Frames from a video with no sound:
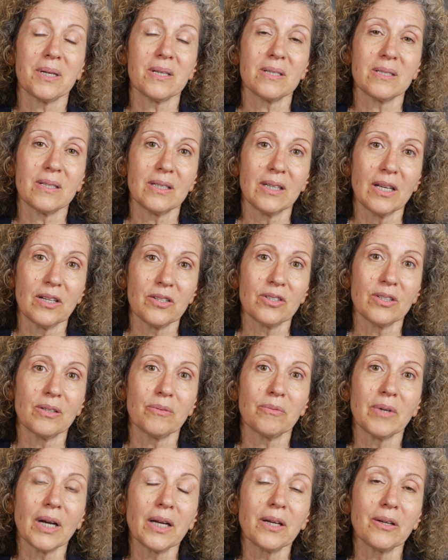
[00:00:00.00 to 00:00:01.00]
Because
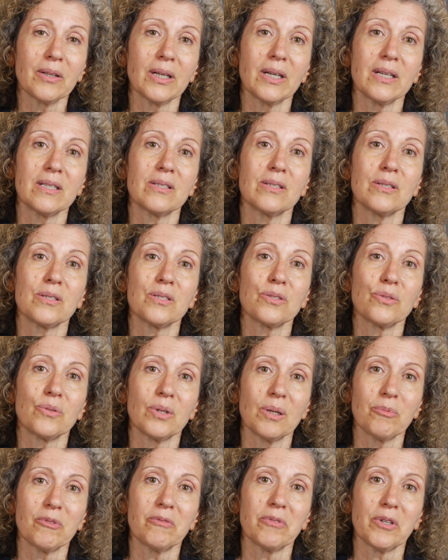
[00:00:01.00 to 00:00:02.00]
attention regulates the
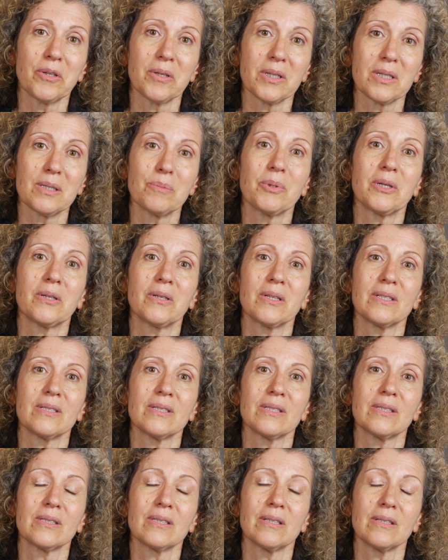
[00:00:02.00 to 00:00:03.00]
stream of our
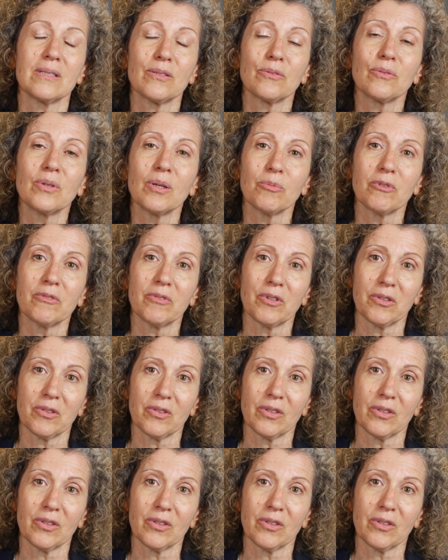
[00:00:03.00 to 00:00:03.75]
experience, the stream of our